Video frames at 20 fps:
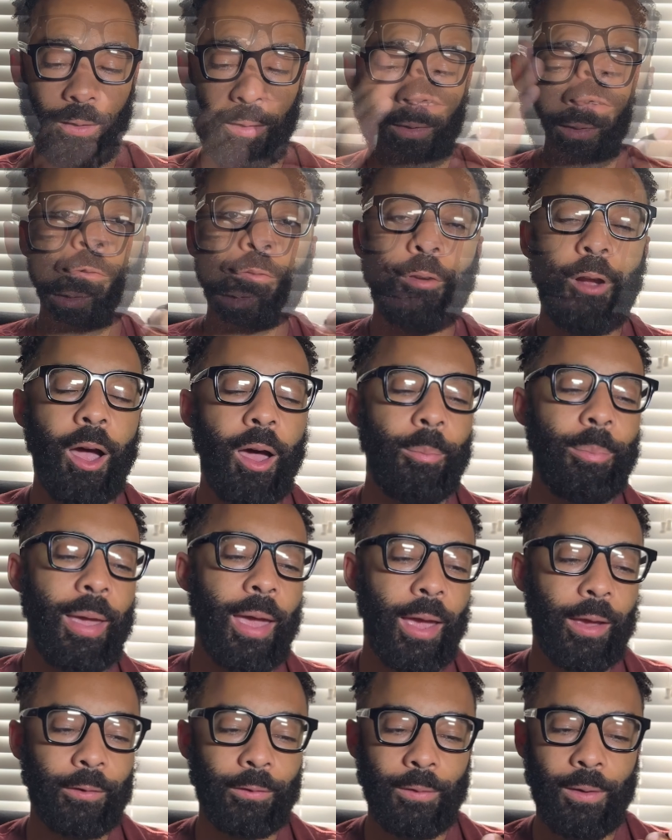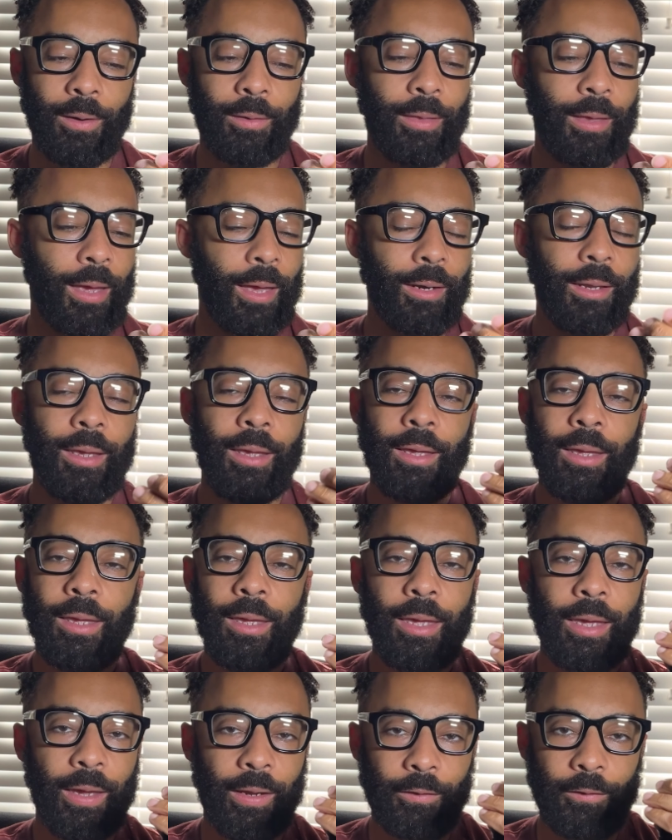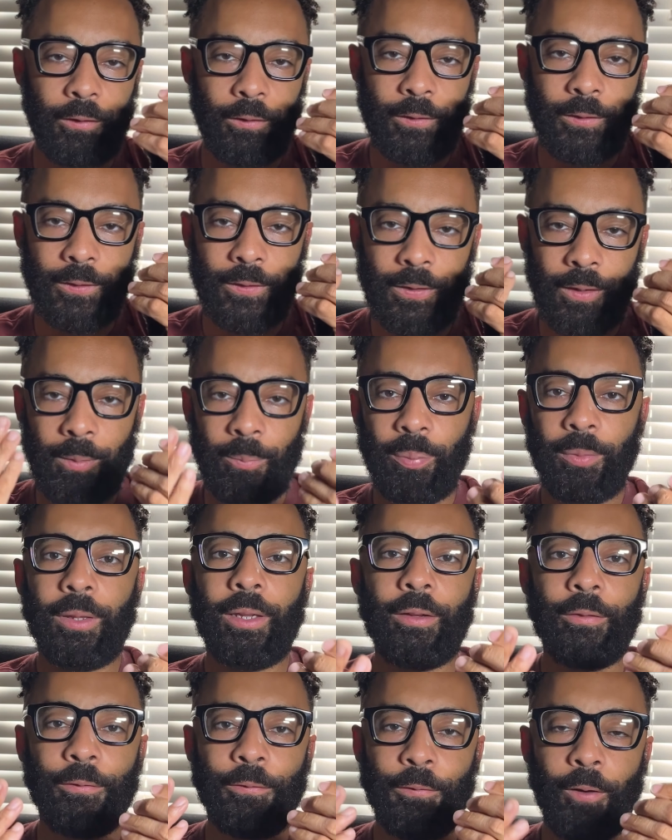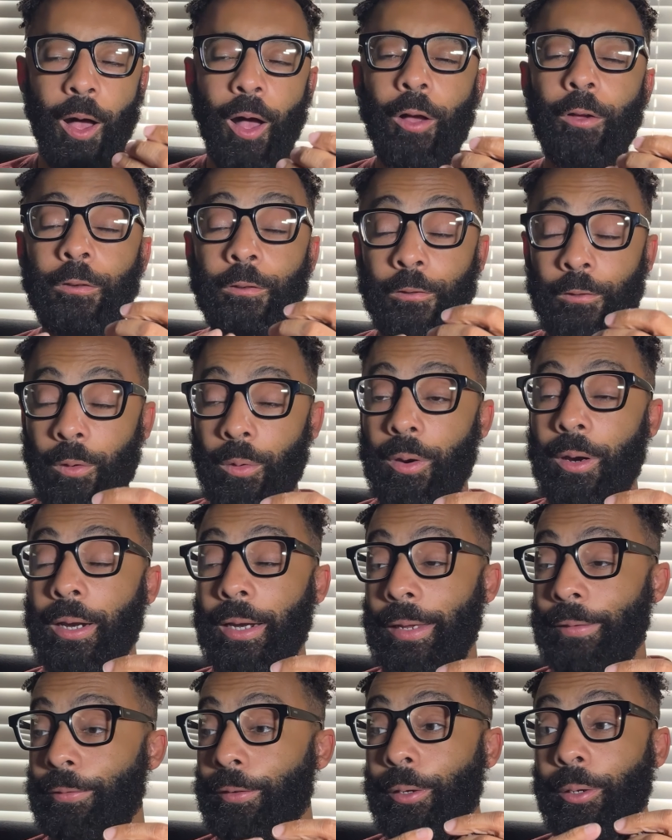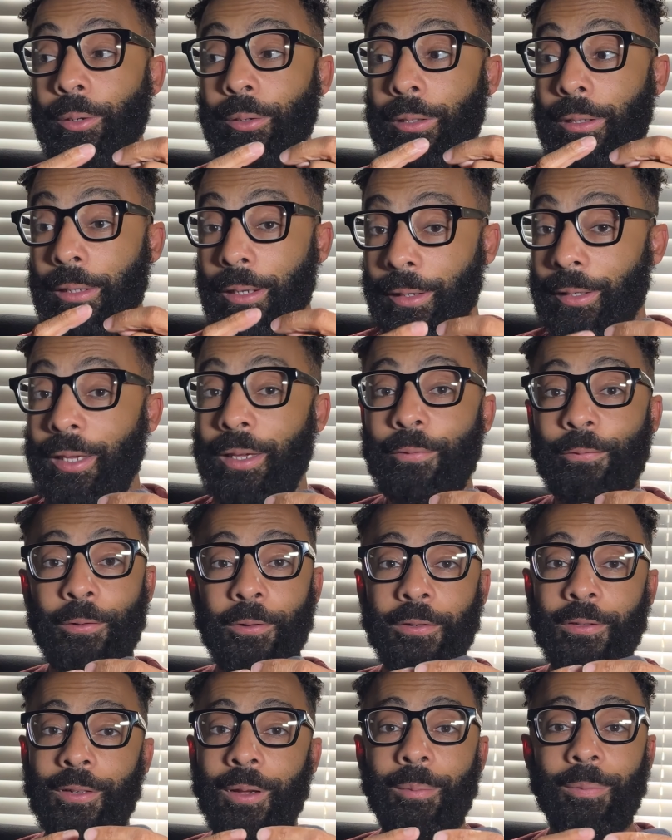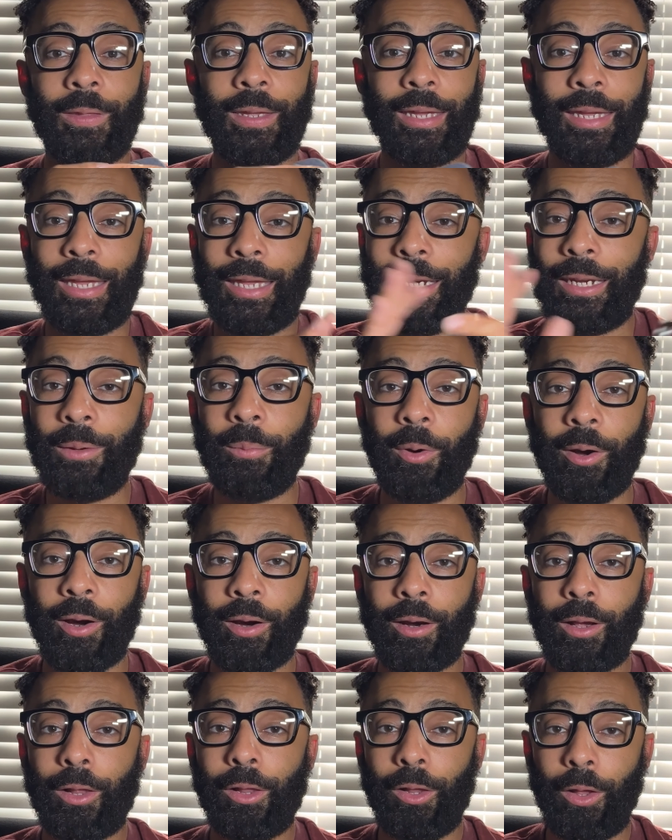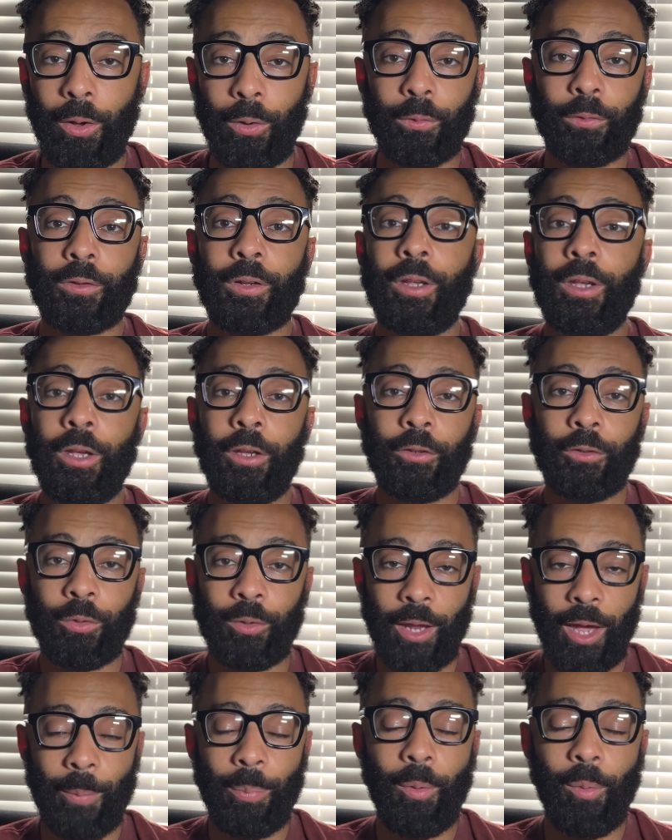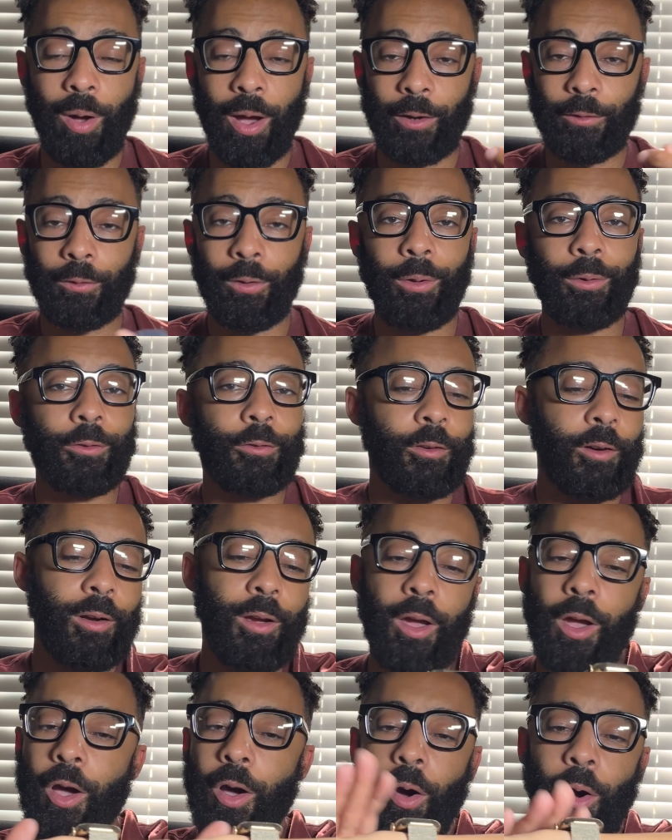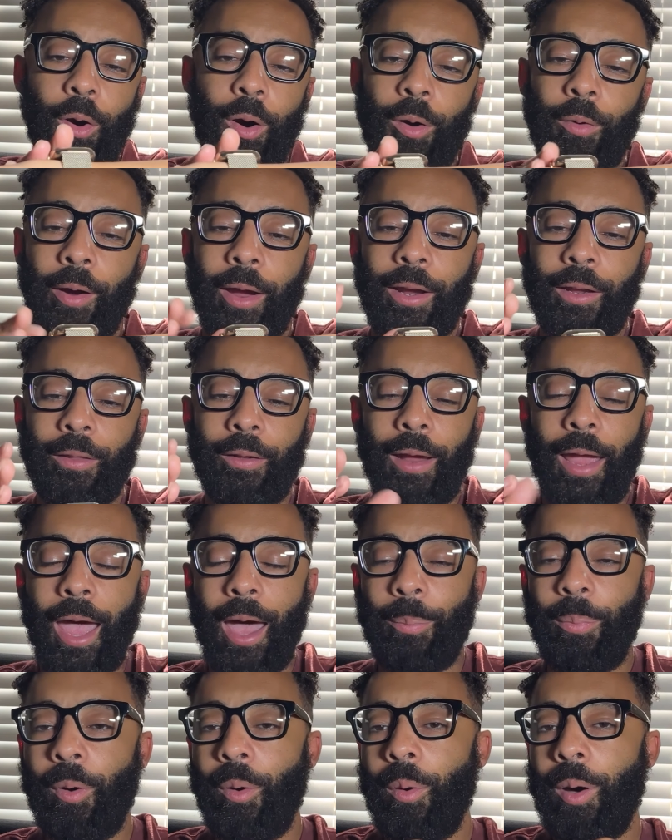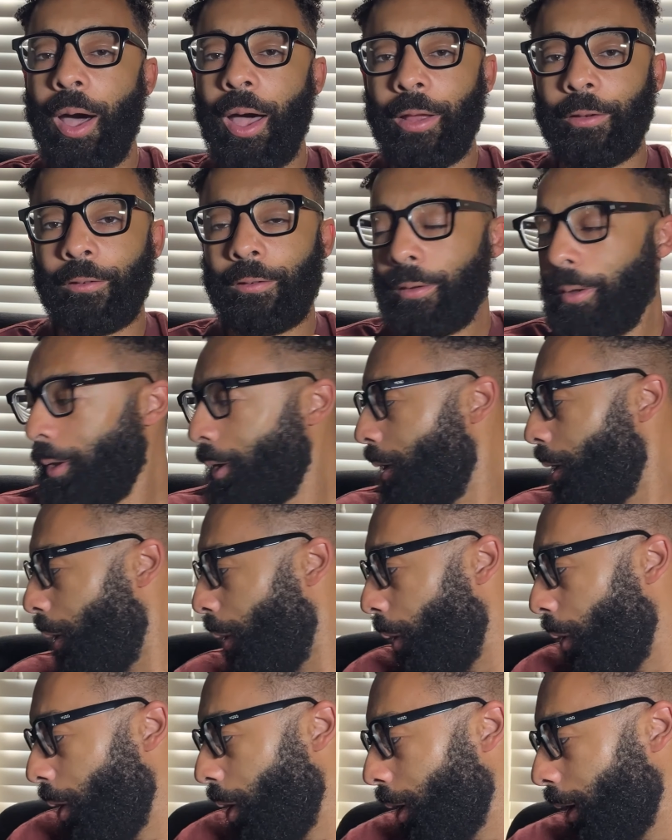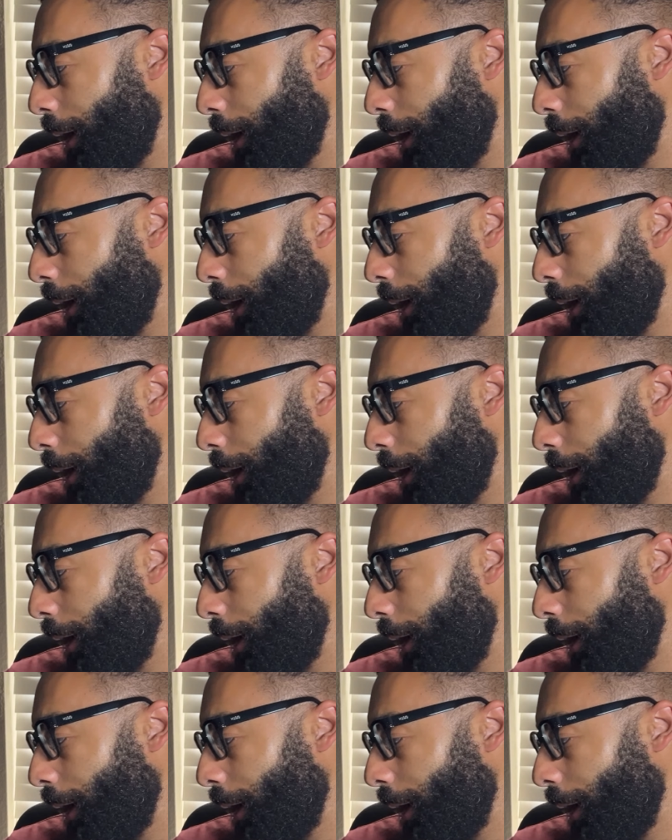The drawbacks are that it just simply falls short if you're looking for something anywhere close to an Apple Watch Ultra or a regular Apple Watch, or